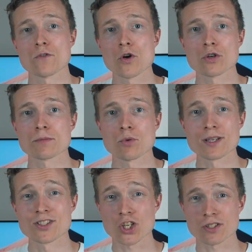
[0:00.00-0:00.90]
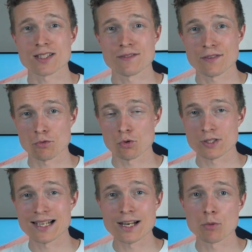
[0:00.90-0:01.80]
focus point just if it
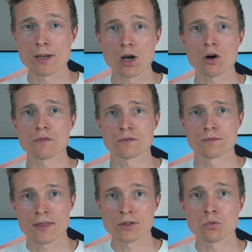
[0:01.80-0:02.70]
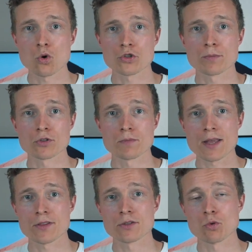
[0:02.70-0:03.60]
was a little bit off. I think the water bottle
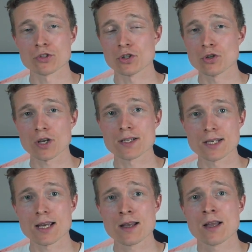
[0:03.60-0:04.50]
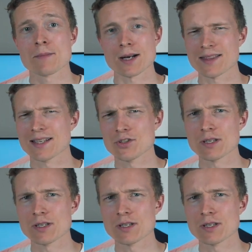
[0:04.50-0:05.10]
method was a good idea, but I think